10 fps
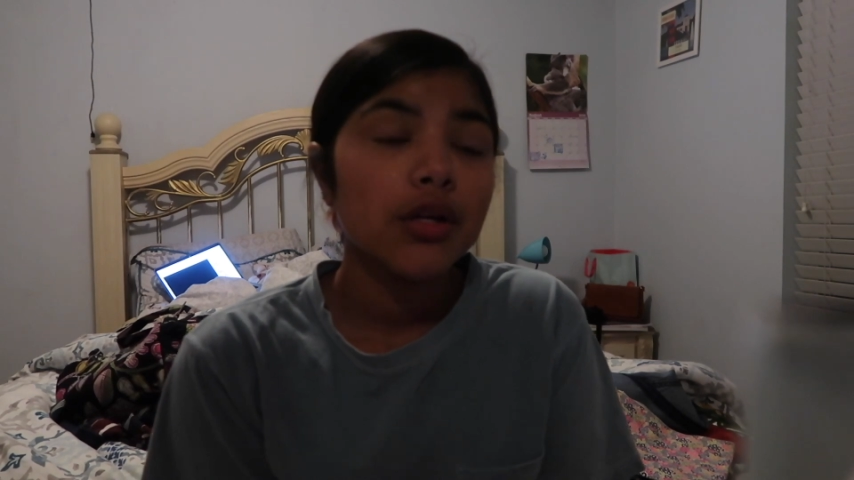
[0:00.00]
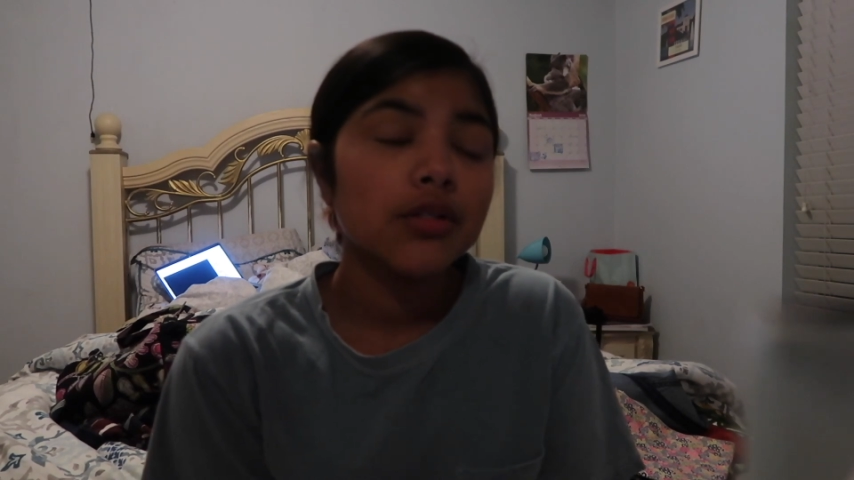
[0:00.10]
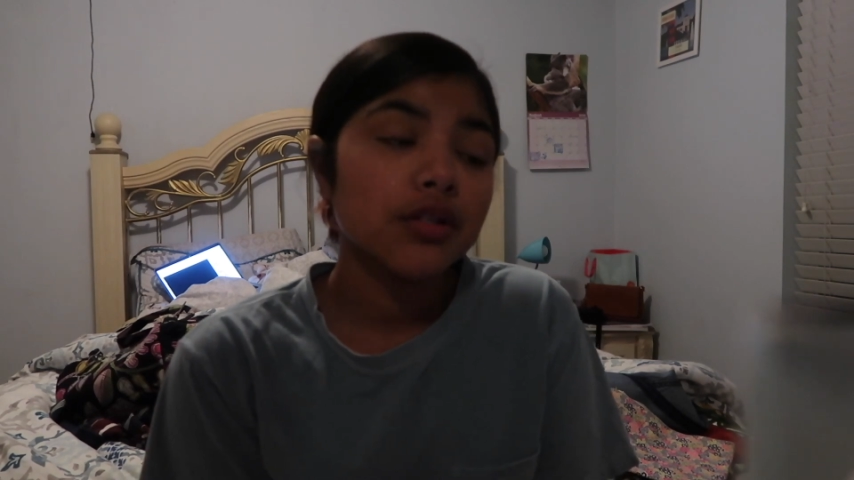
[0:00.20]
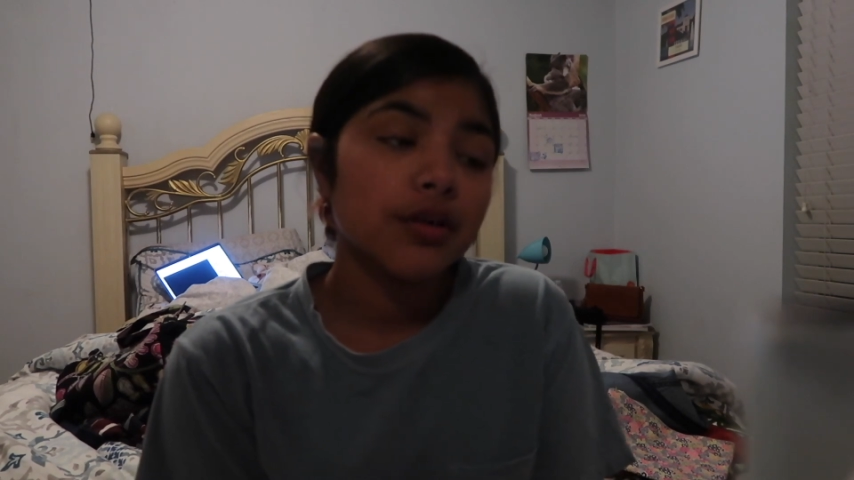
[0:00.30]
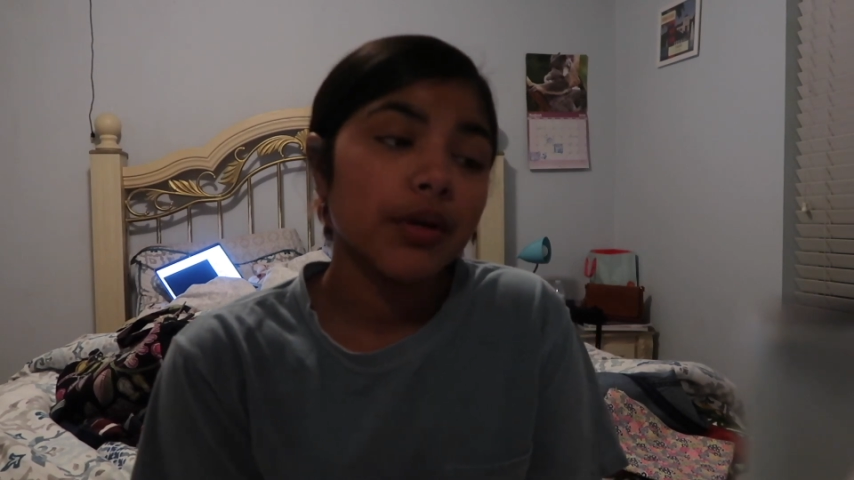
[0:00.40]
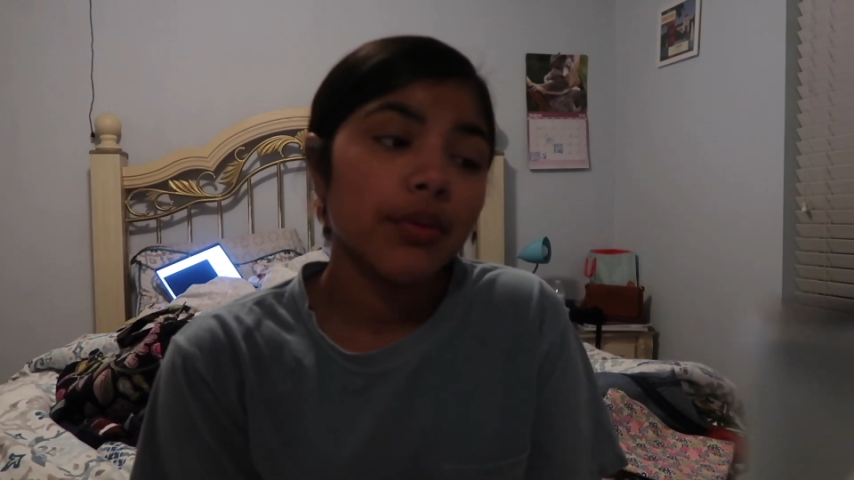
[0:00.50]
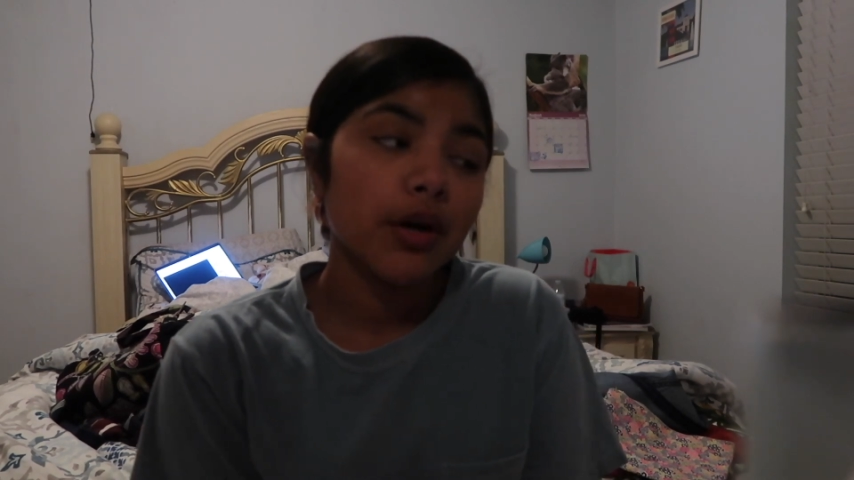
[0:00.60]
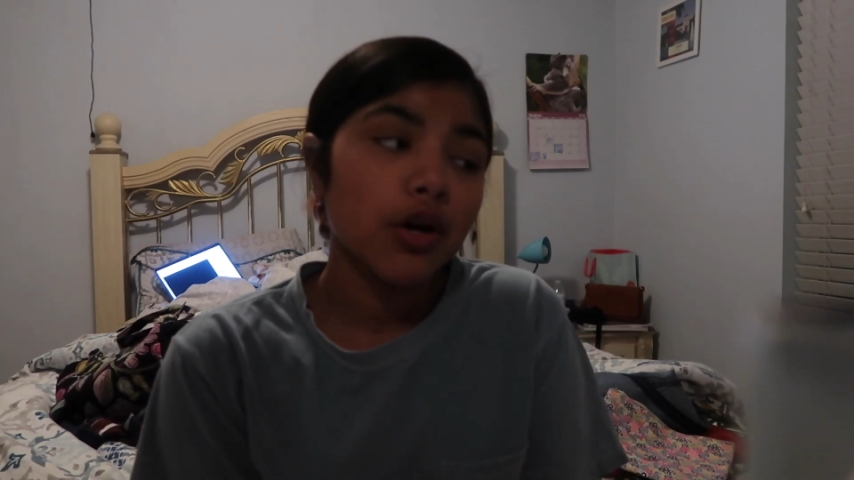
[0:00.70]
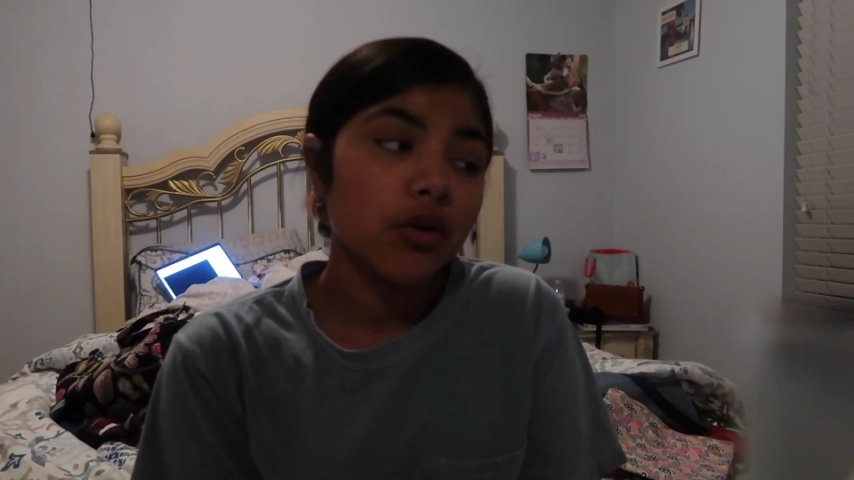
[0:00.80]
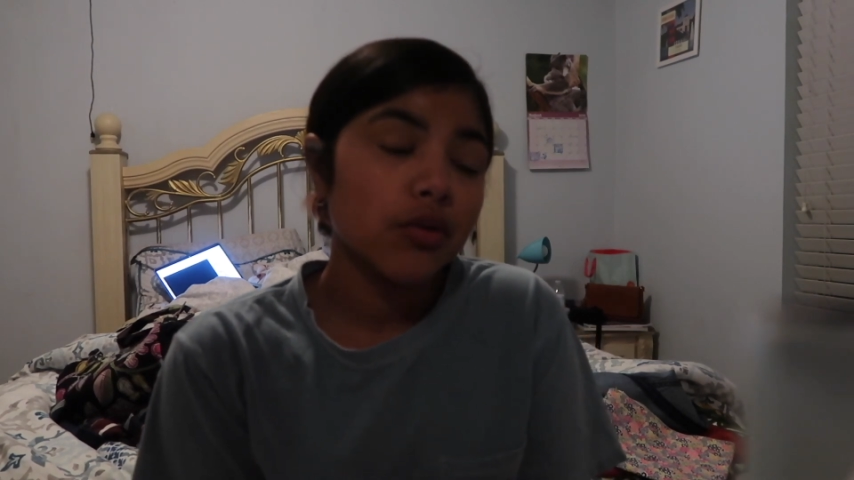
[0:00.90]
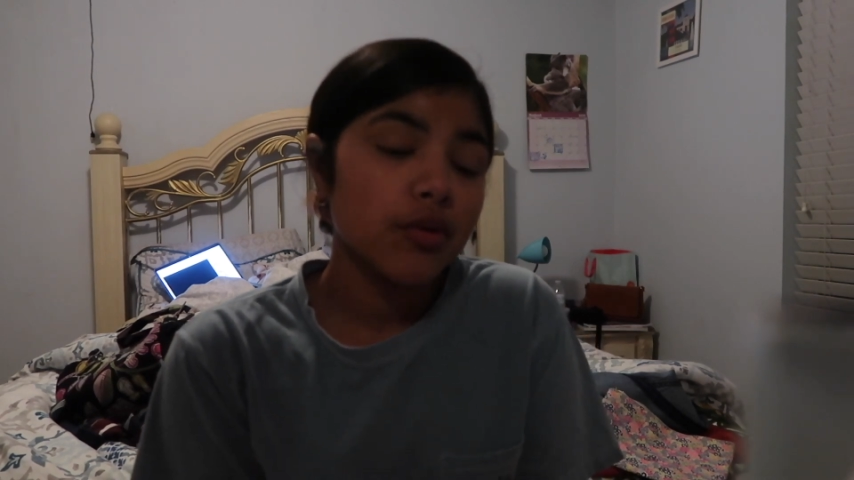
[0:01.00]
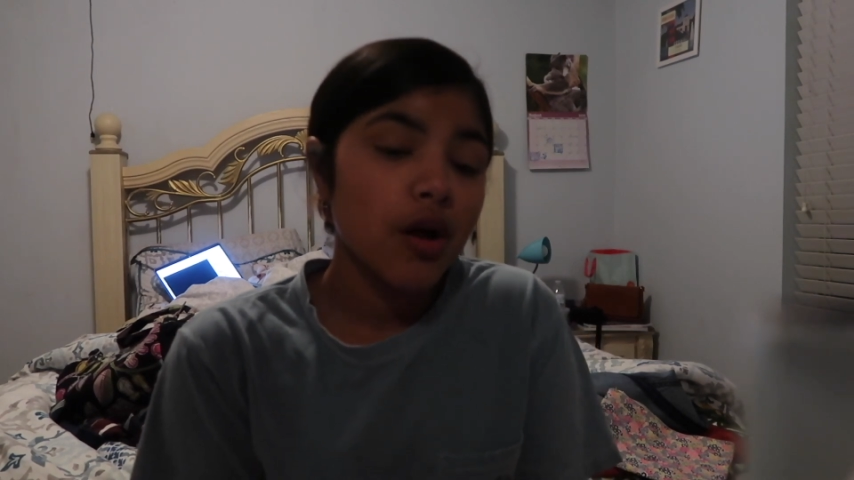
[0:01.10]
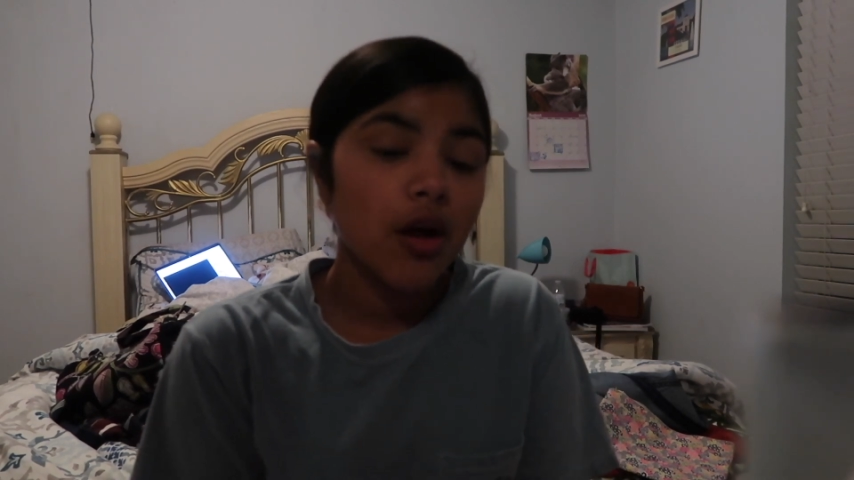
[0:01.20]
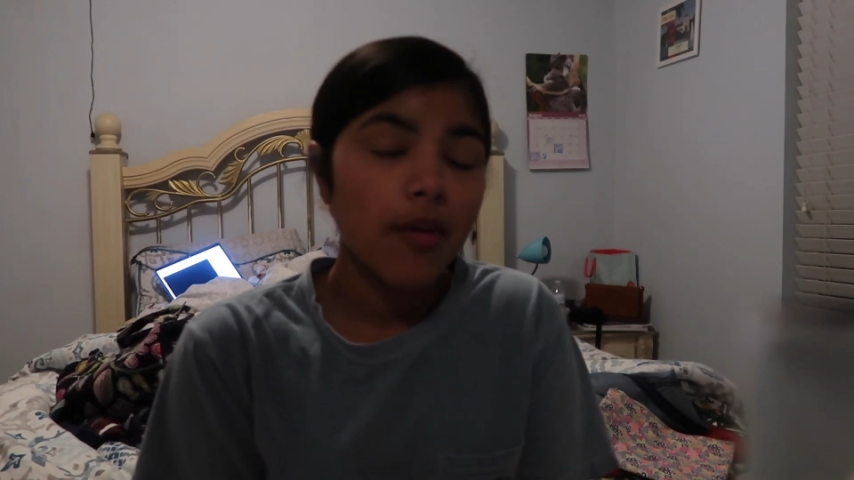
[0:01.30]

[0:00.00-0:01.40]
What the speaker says: It's gonna be about